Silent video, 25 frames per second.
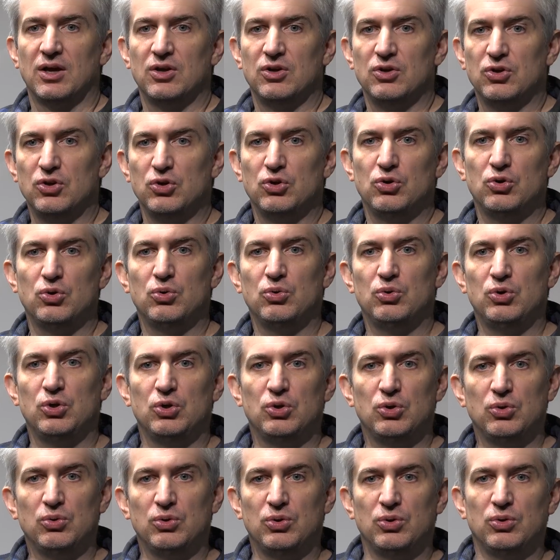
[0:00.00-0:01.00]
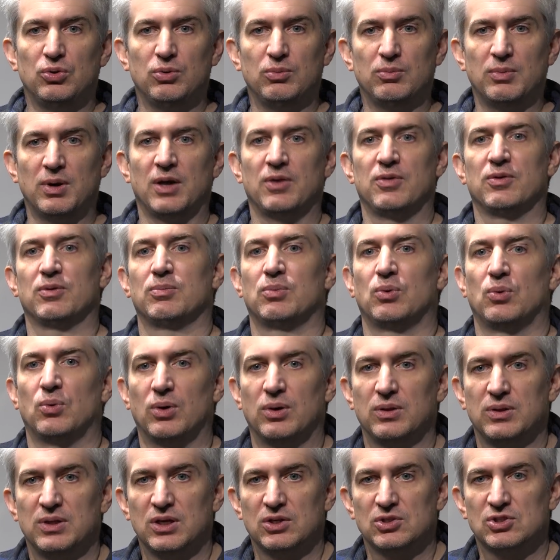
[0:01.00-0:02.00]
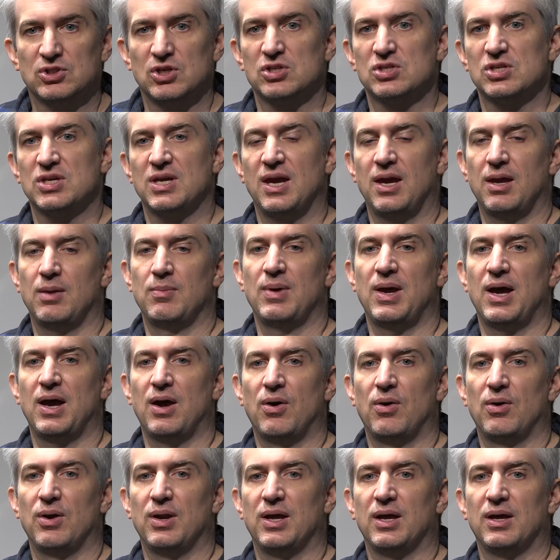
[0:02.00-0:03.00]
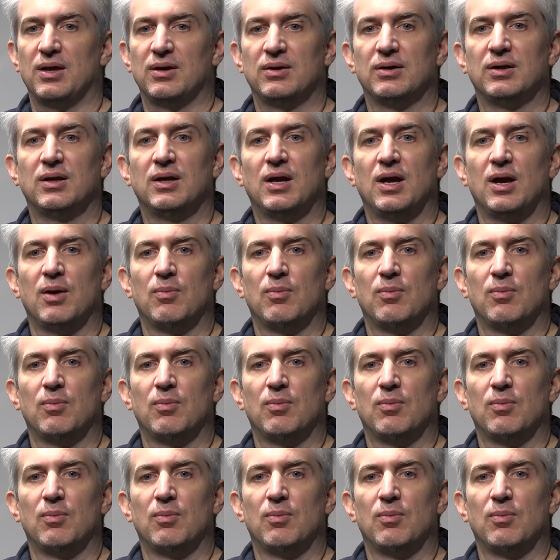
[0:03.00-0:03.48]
new, new, new motherboard that just came out and